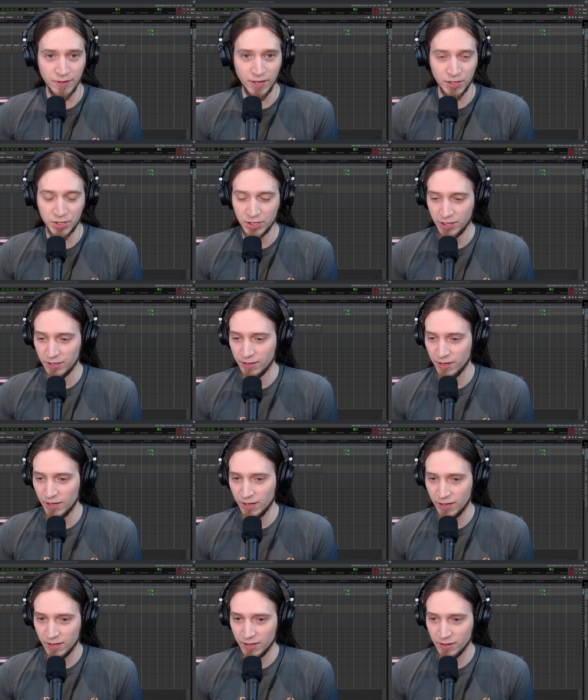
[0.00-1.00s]
Actually,
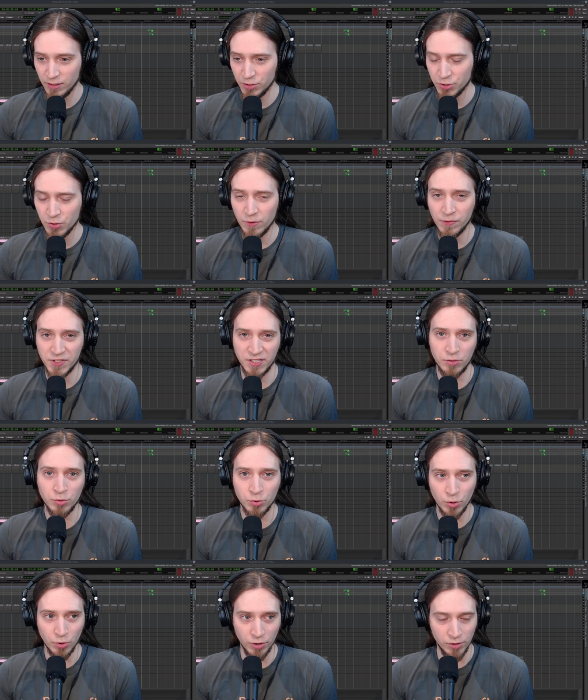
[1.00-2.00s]
not sure if it's a
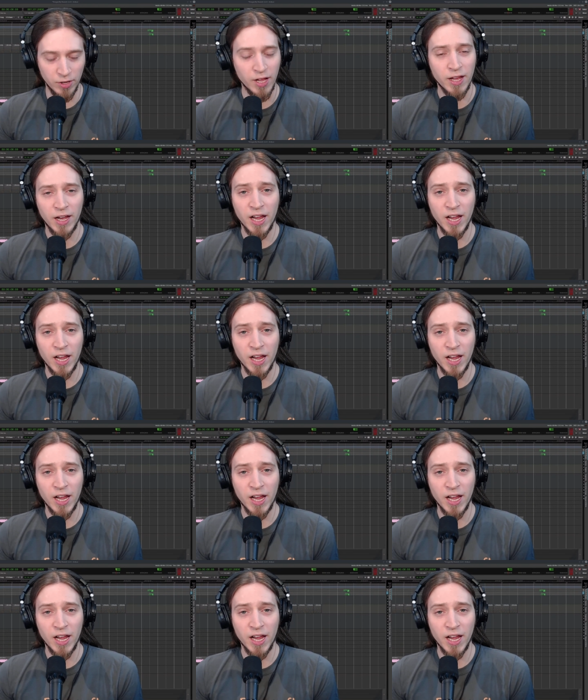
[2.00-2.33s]
tutorial.